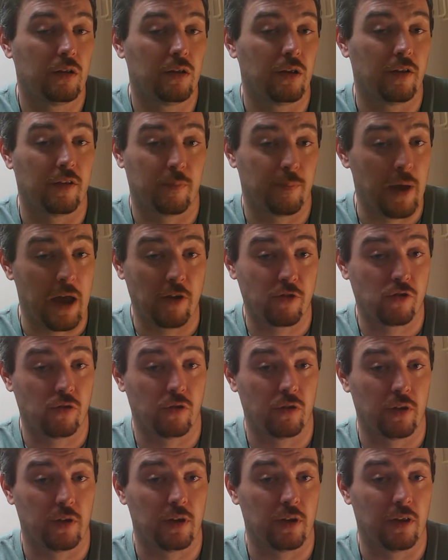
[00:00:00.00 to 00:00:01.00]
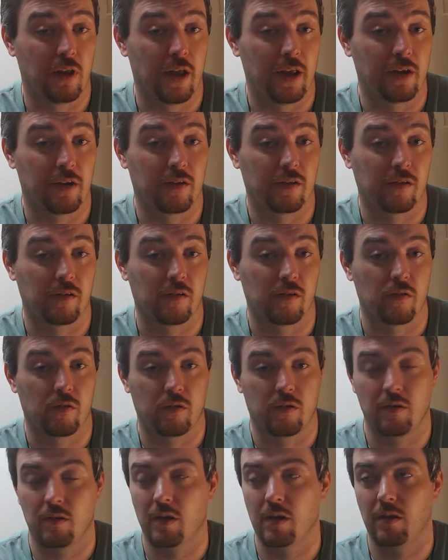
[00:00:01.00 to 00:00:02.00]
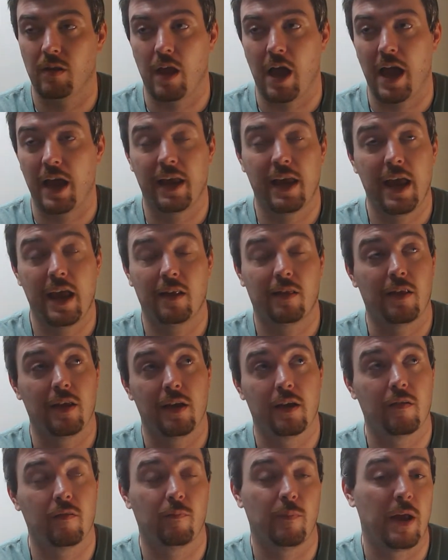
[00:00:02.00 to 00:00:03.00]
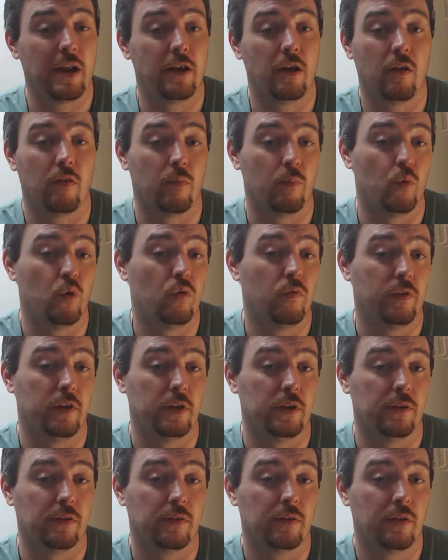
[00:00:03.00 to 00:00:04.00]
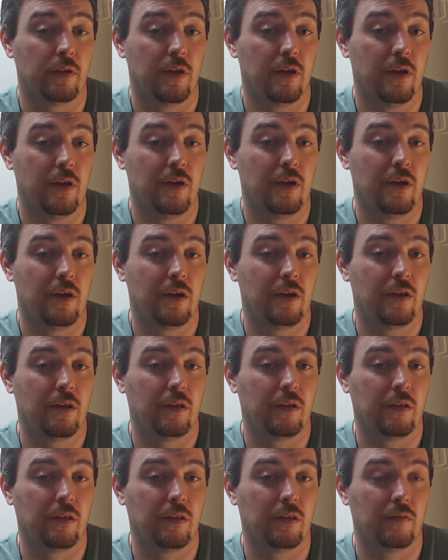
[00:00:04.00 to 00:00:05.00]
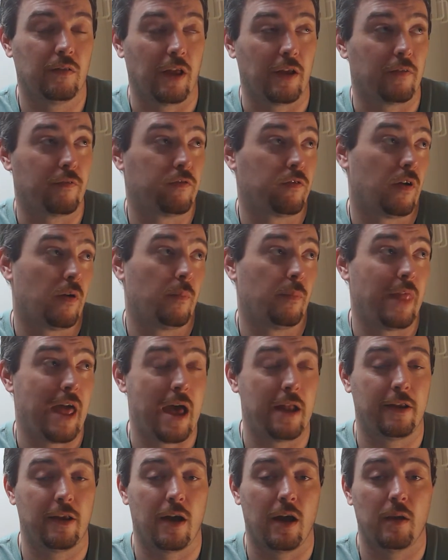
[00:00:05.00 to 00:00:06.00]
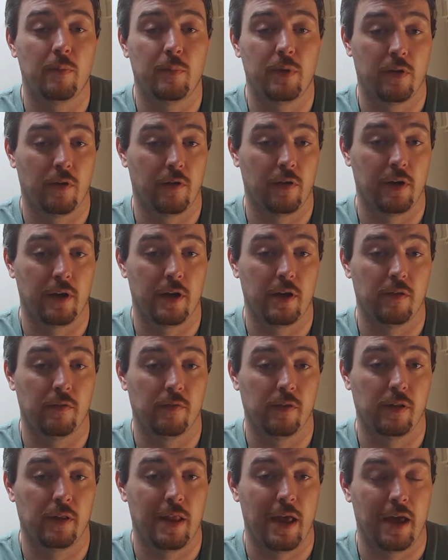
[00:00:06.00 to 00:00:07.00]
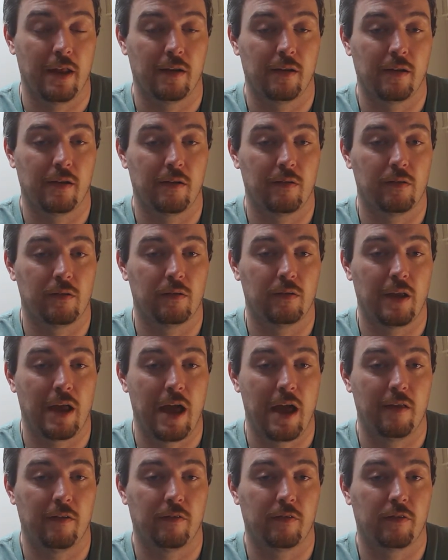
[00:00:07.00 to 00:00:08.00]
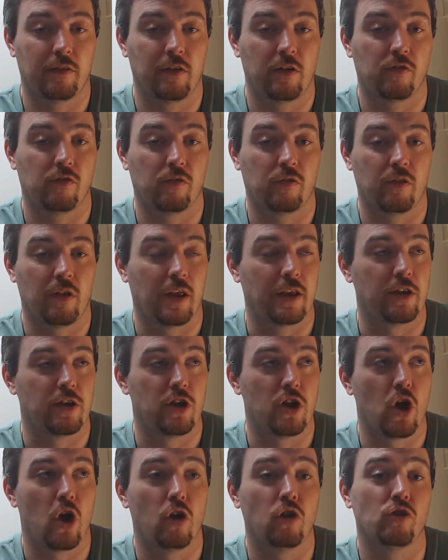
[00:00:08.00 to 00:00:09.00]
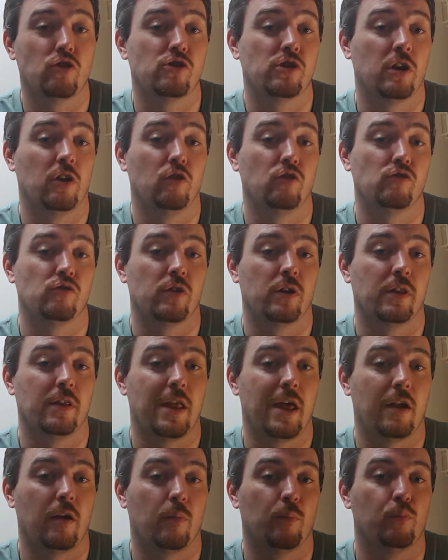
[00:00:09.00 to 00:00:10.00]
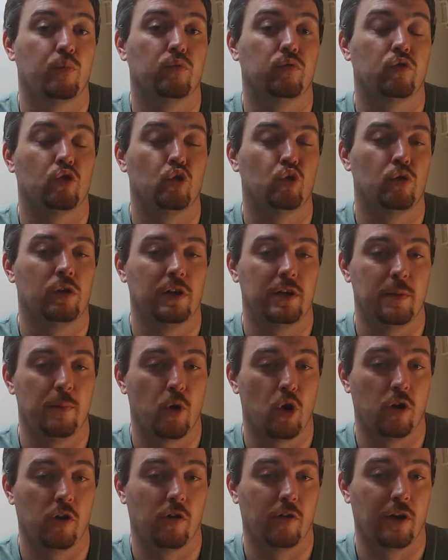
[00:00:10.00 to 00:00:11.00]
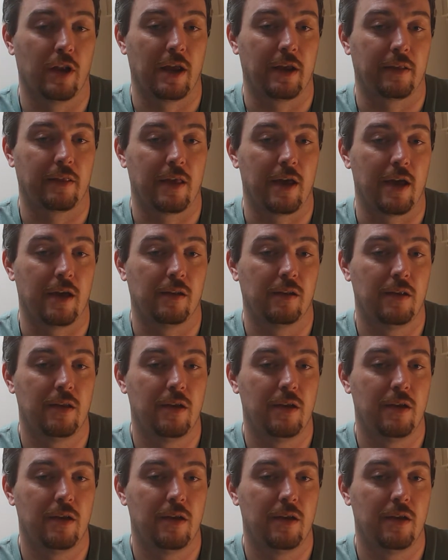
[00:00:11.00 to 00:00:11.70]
especially, like, I can't think of many other movies, like, from that time period even, that has such, like, young children that are brutally murdered like that.